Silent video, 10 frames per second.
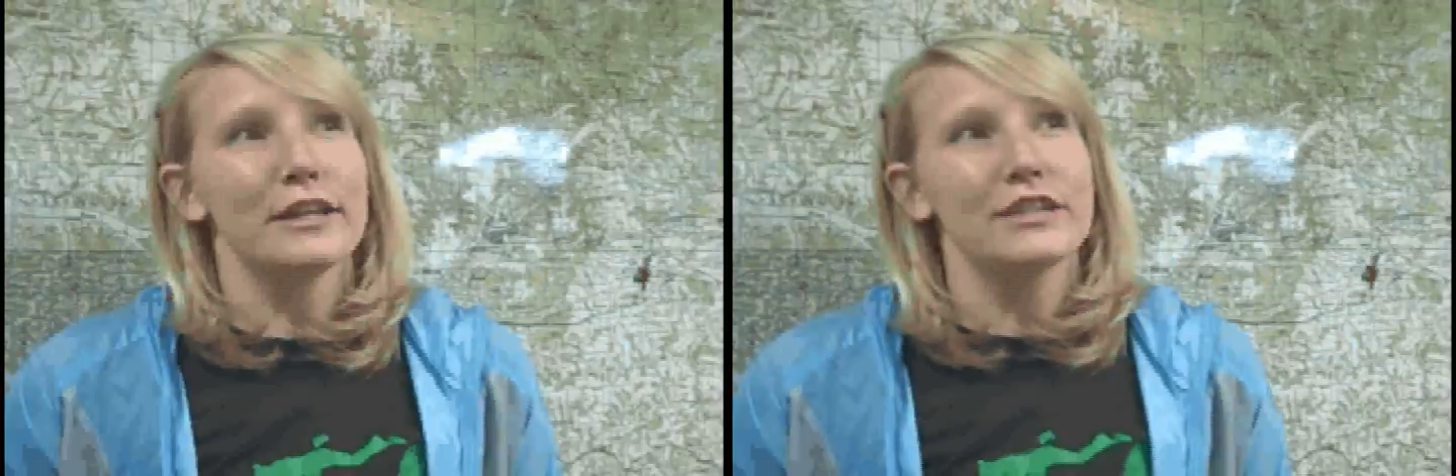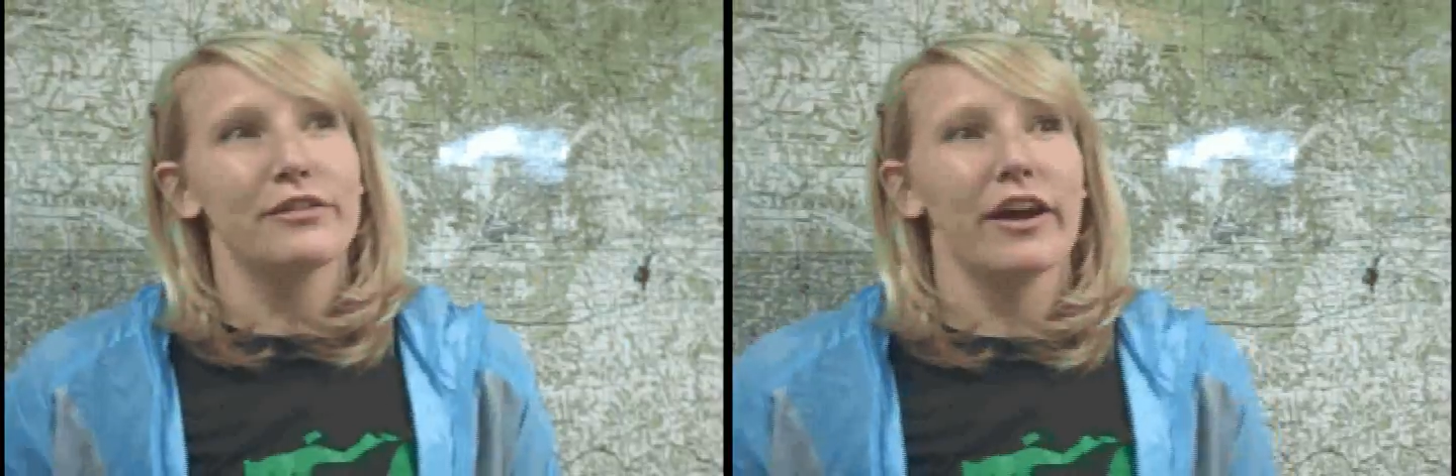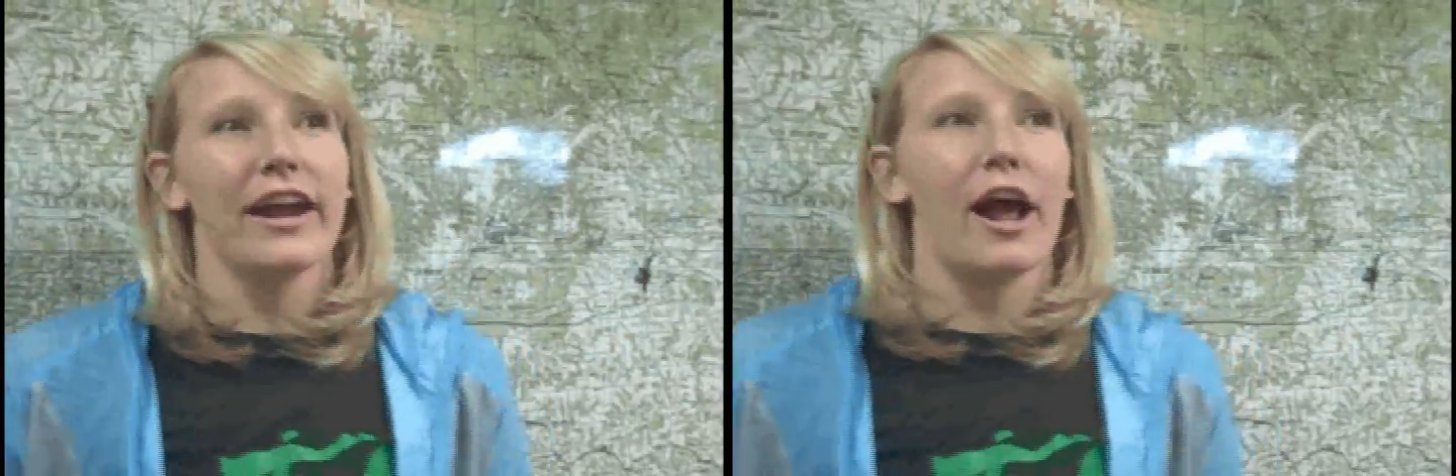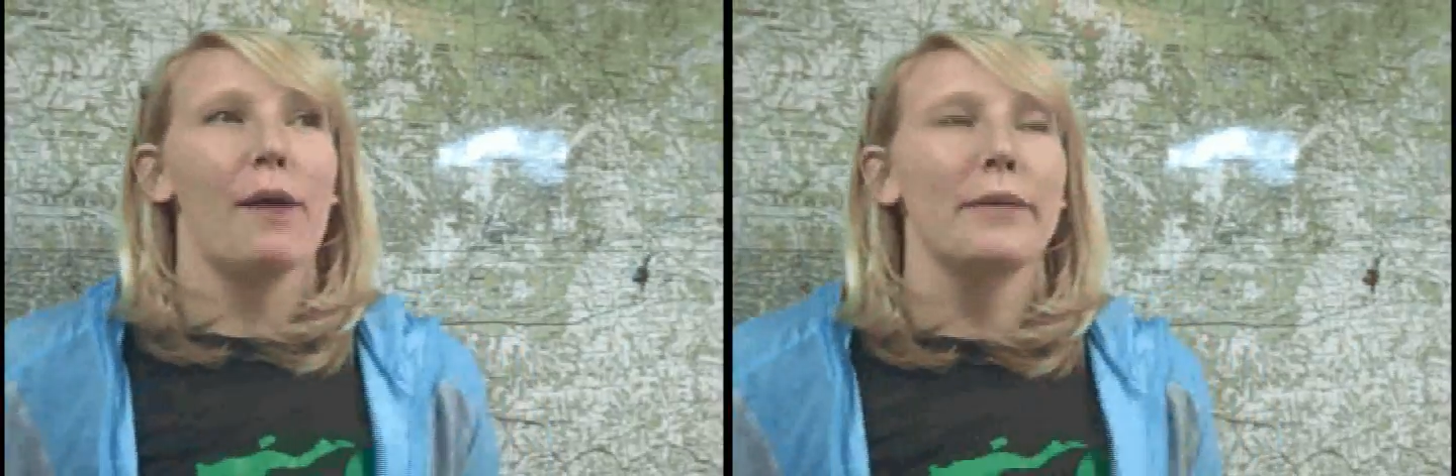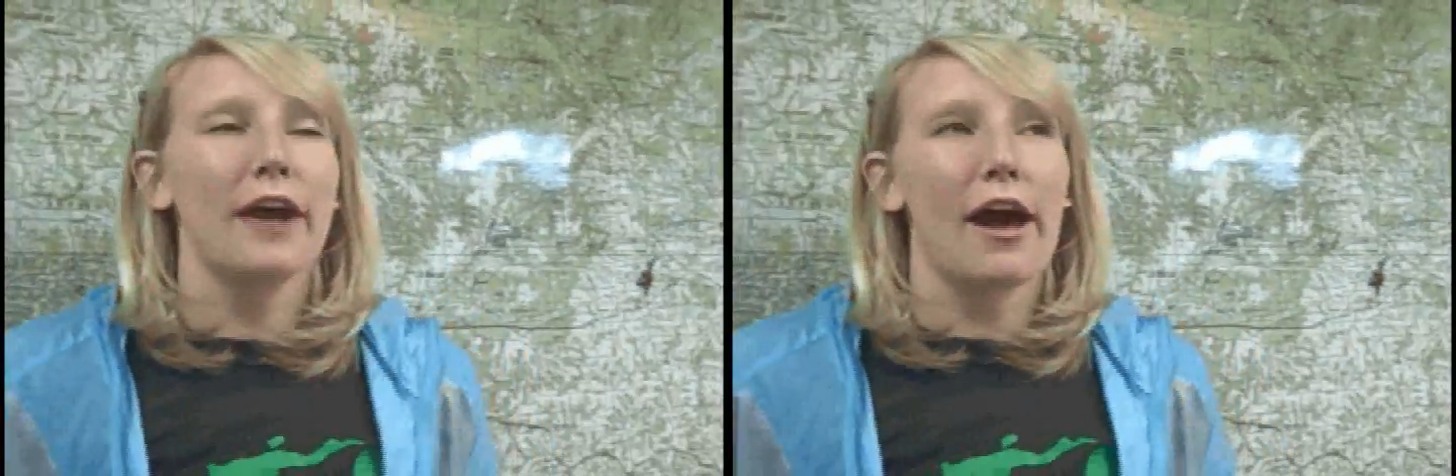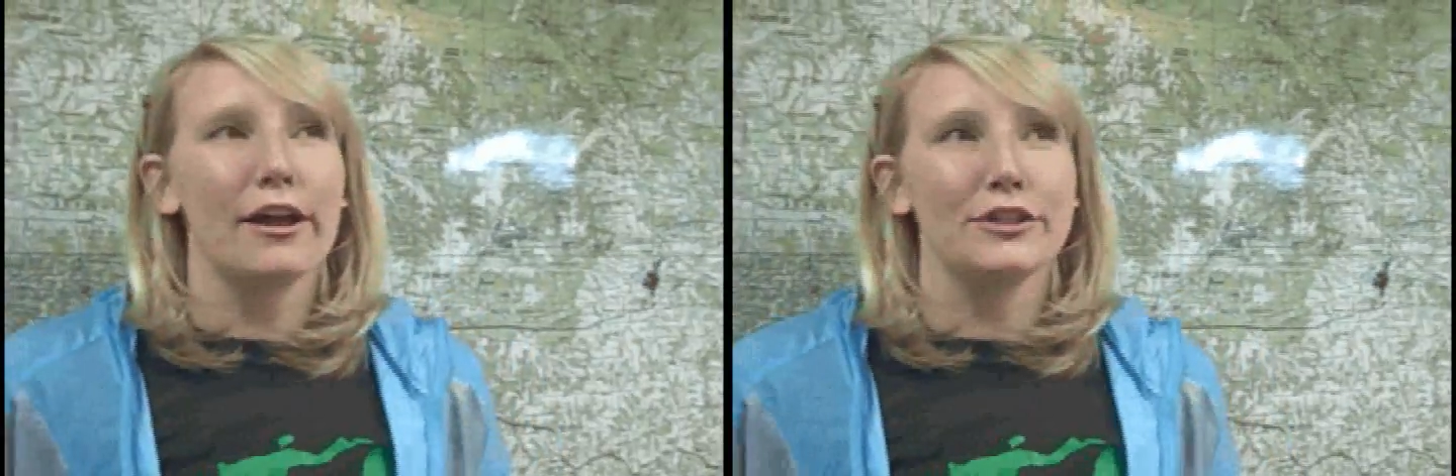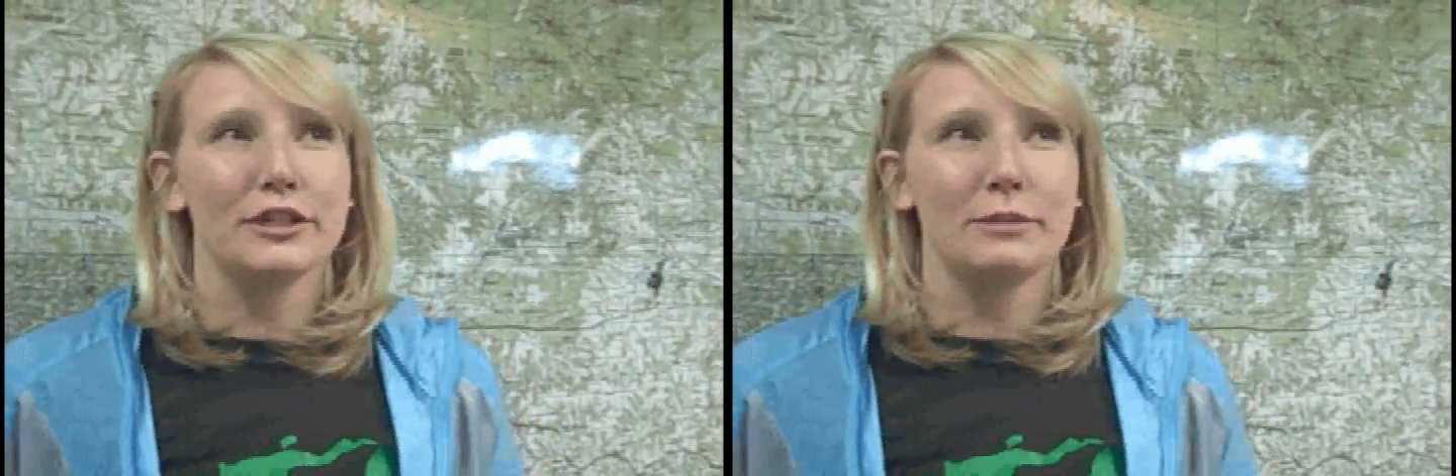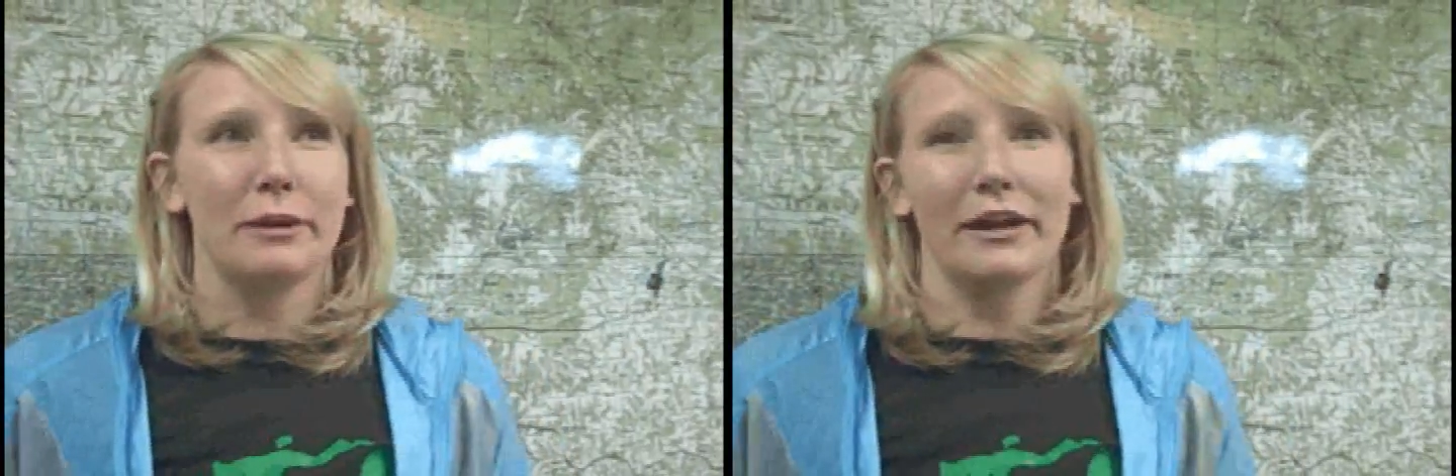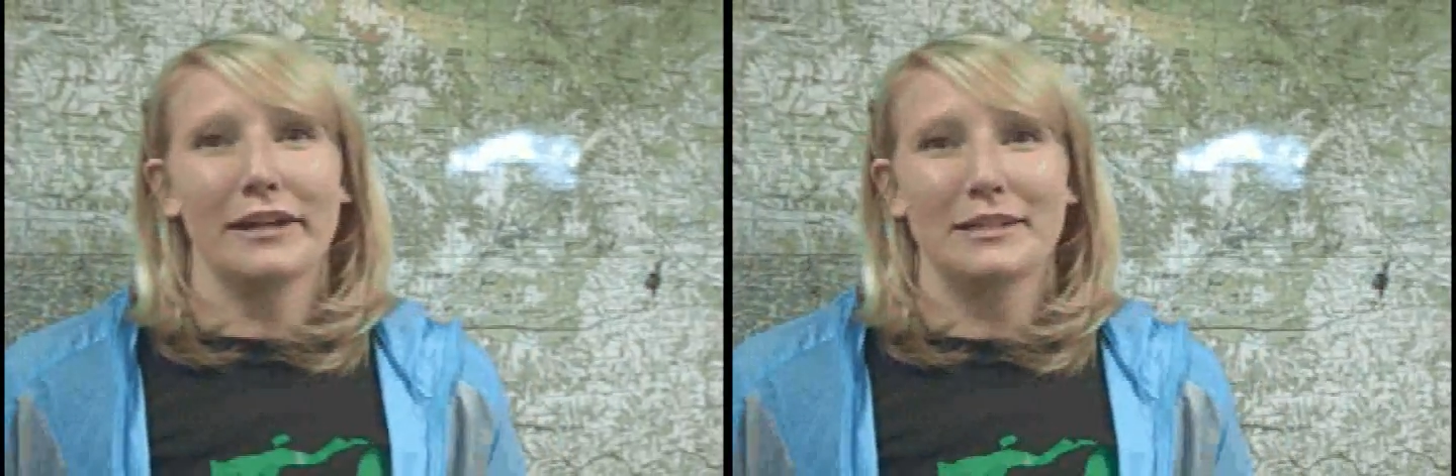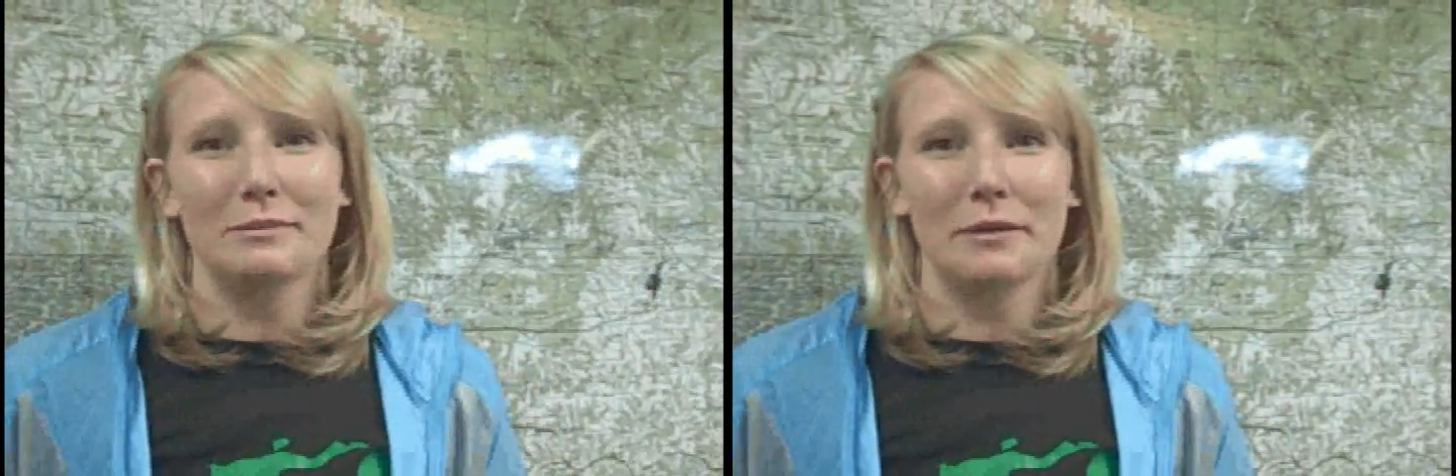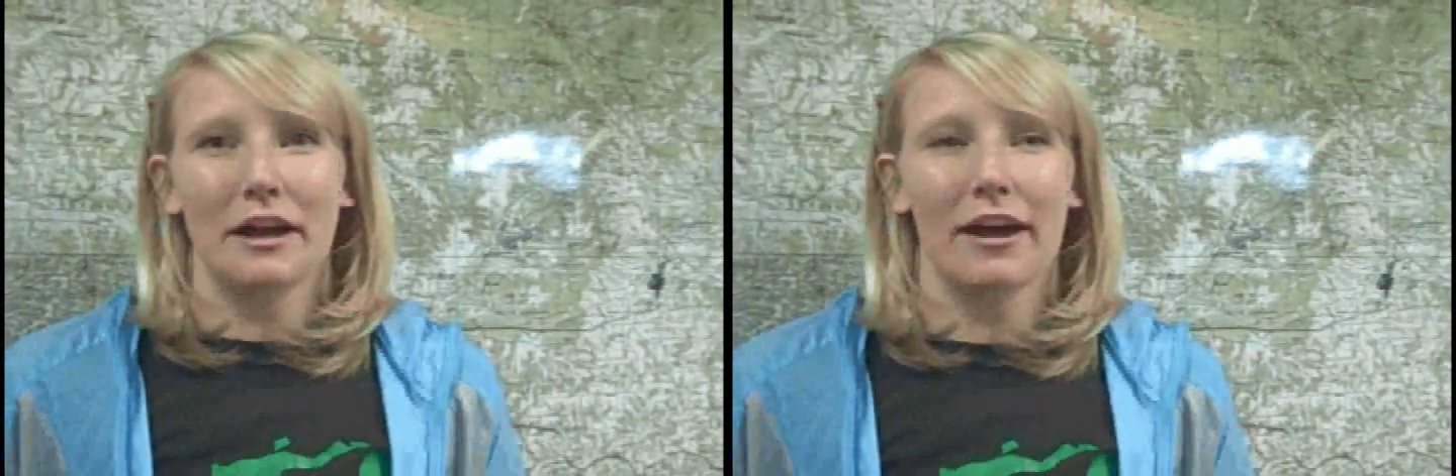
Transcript: FirstFlight helped my college experience